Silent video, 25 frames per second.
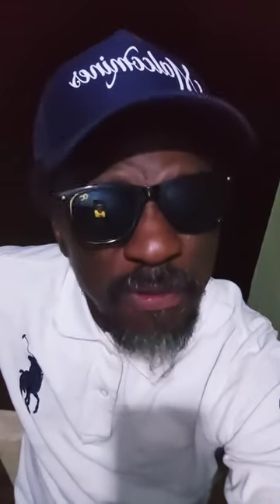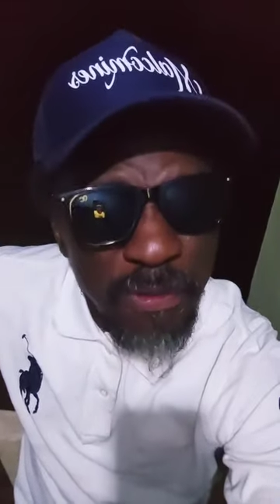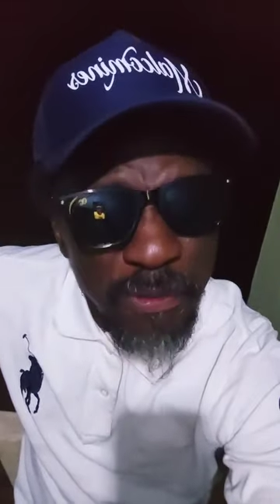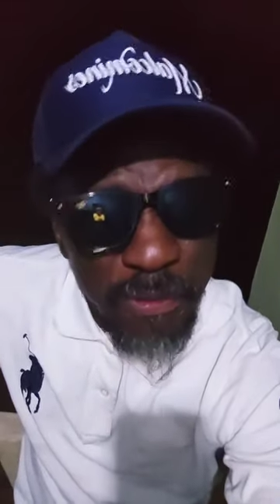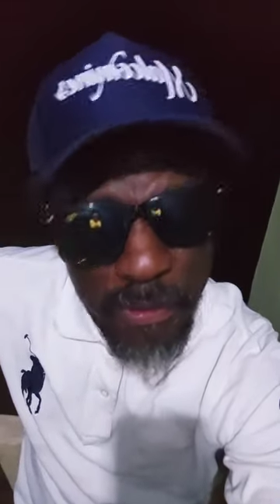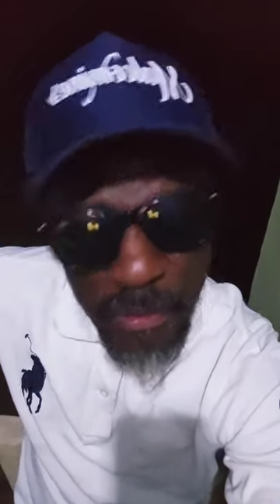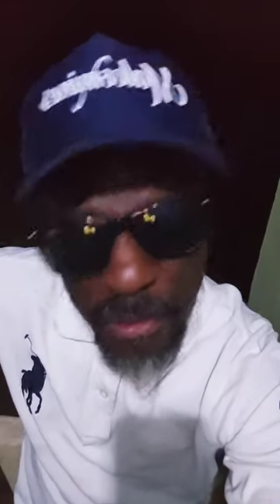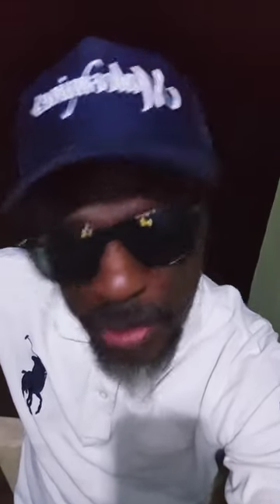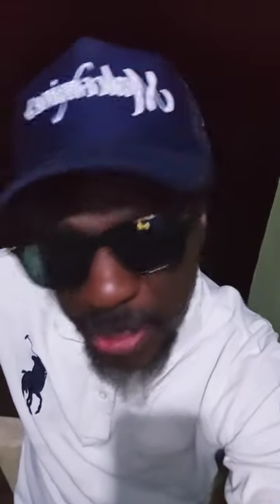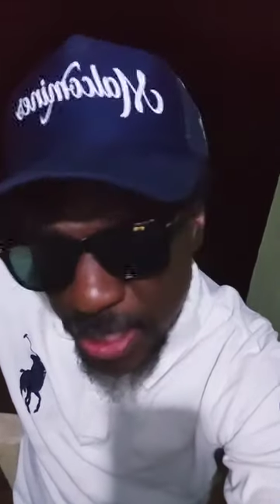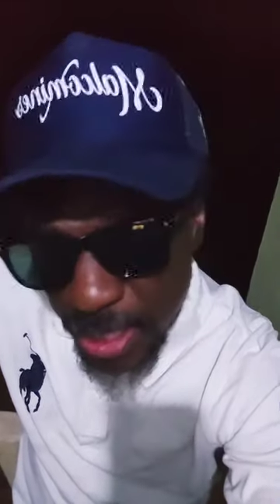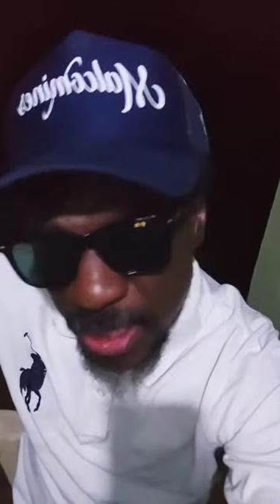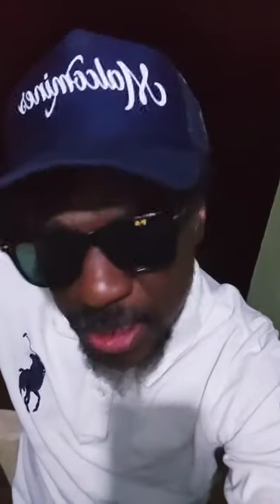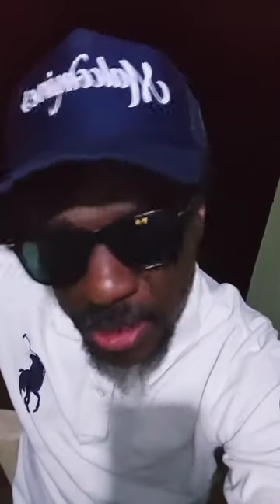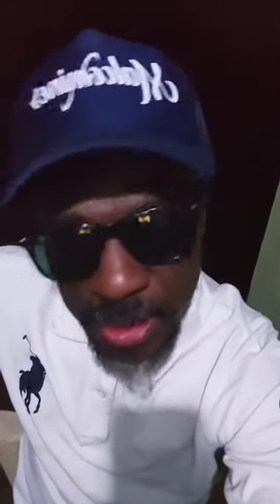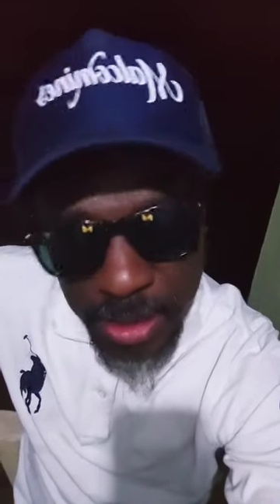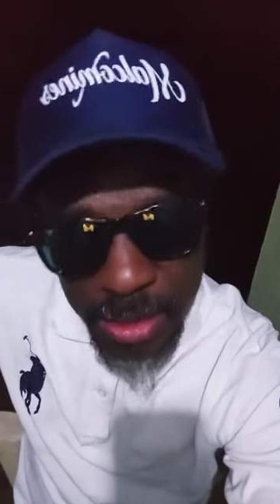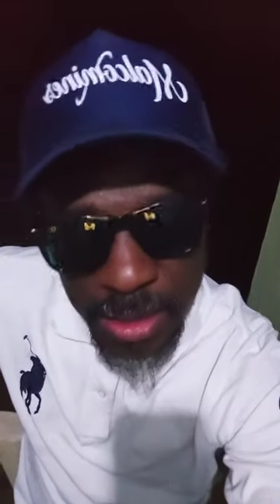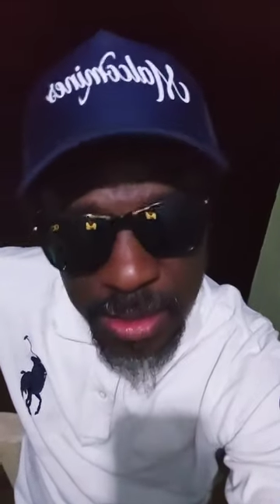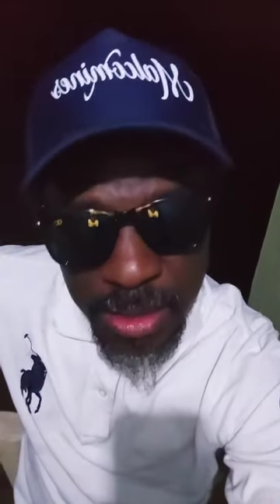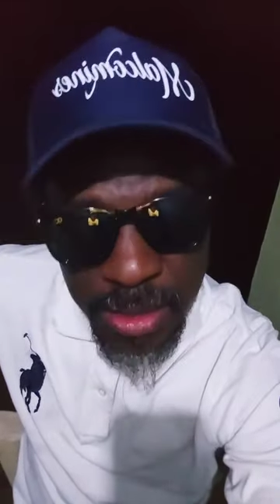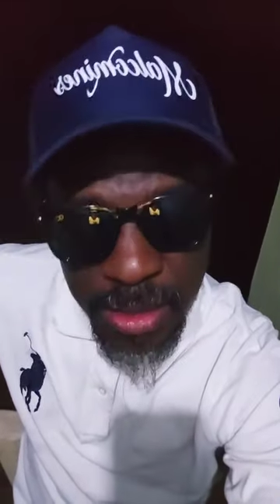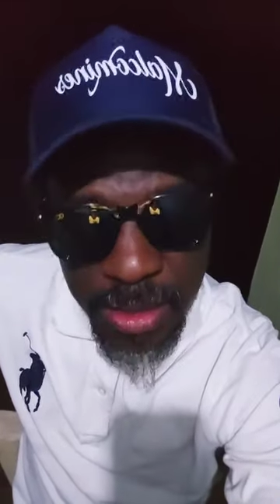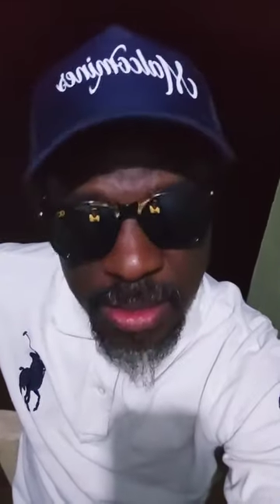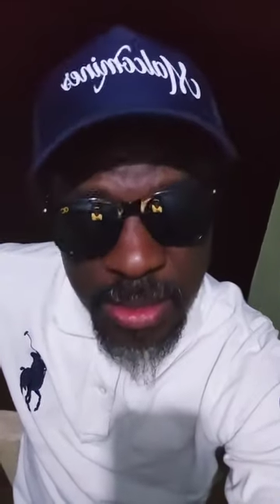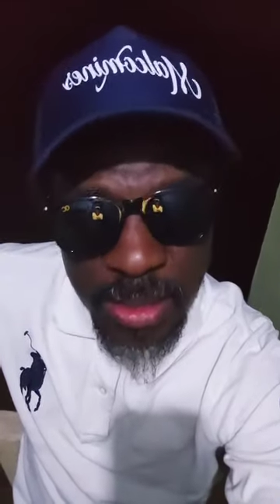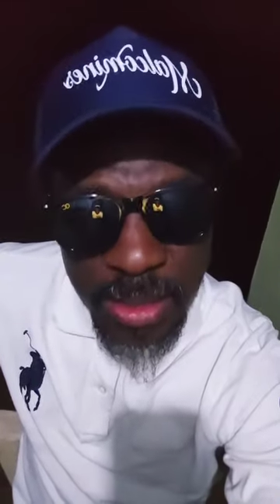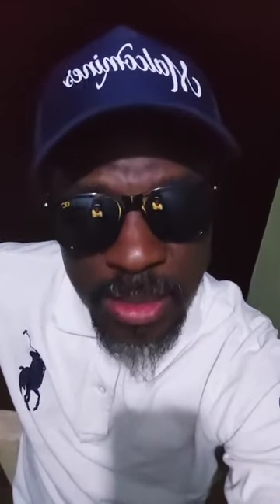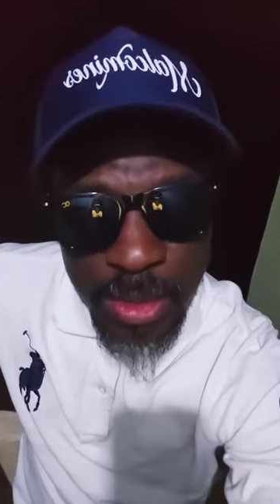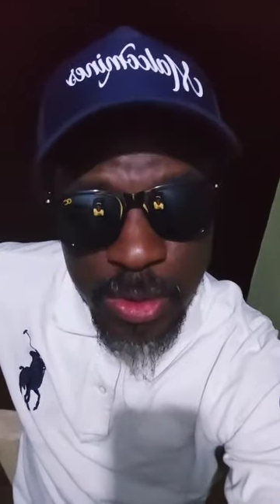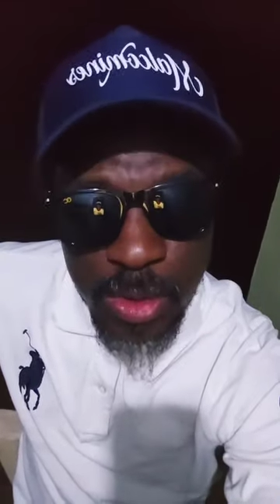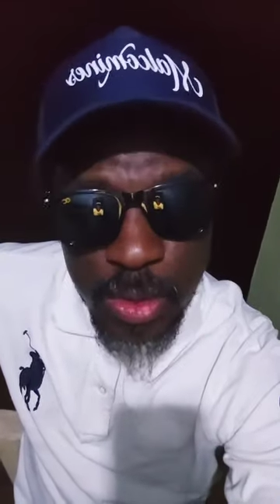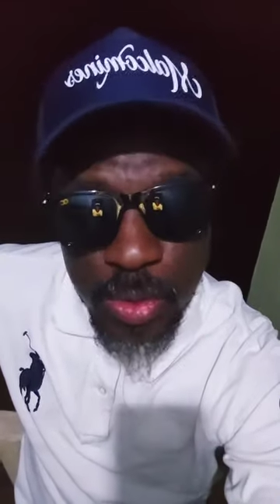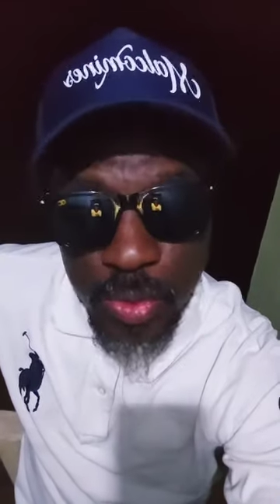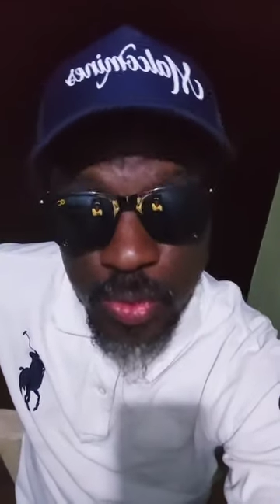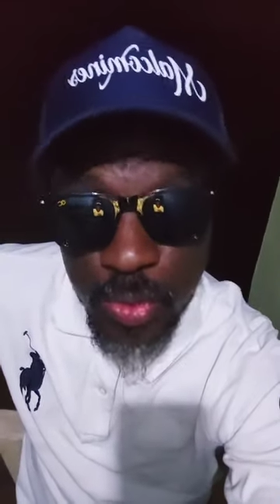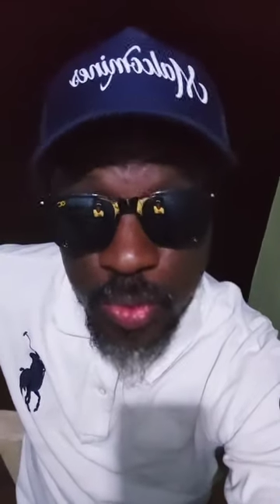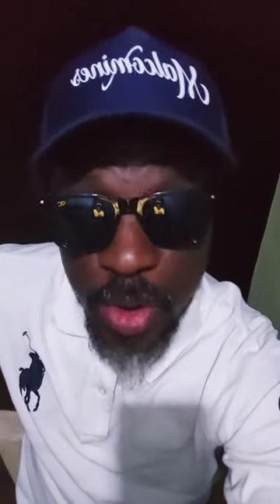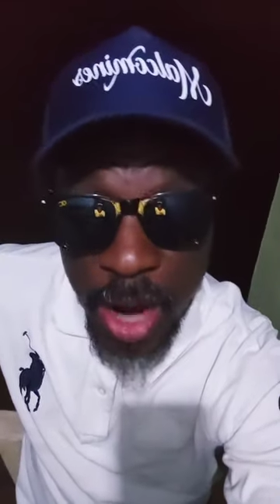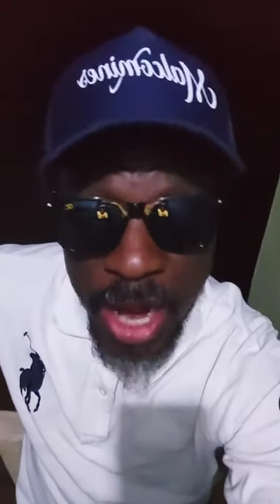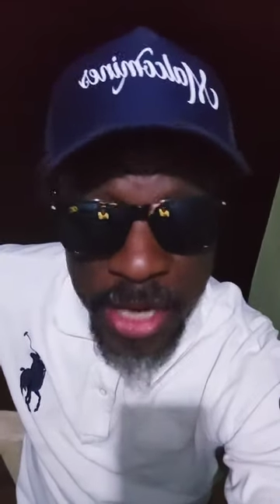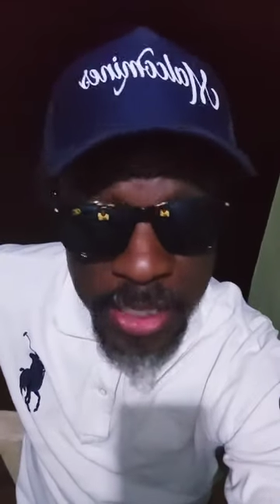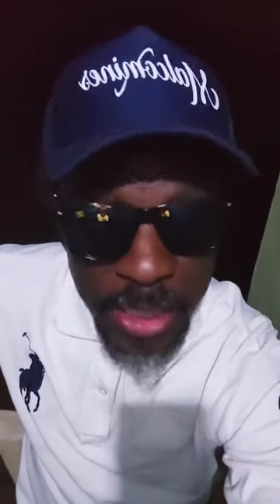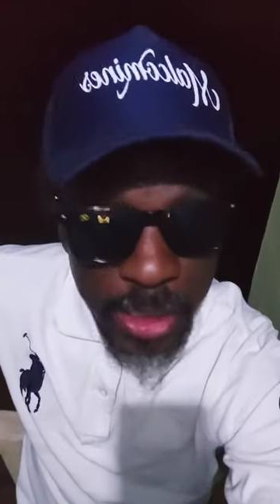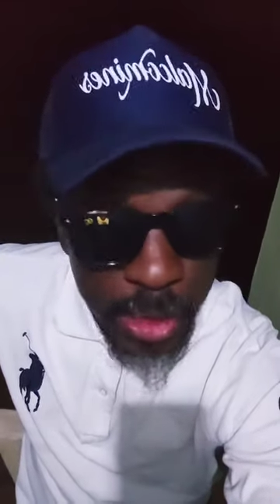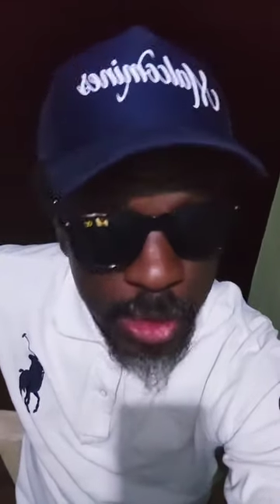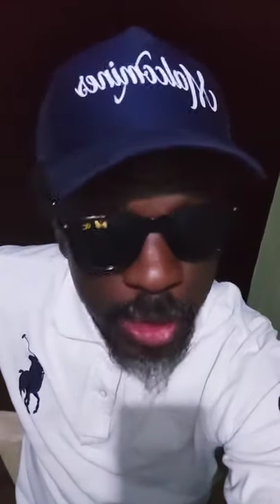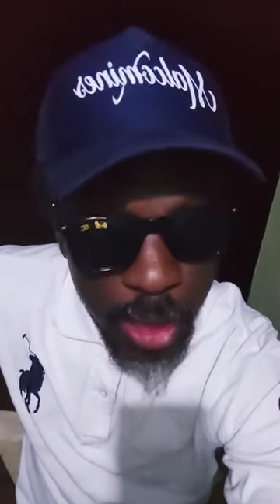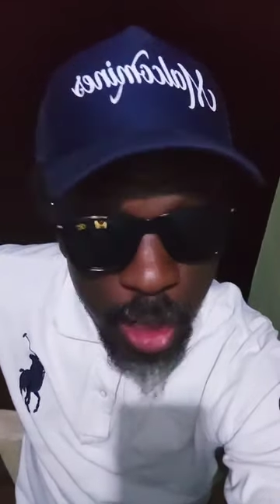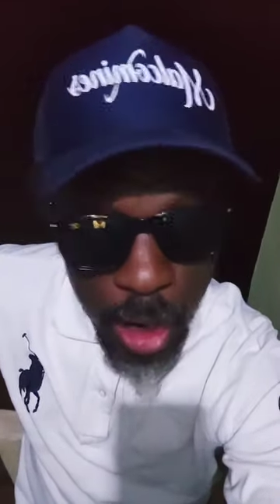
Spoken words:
free to write your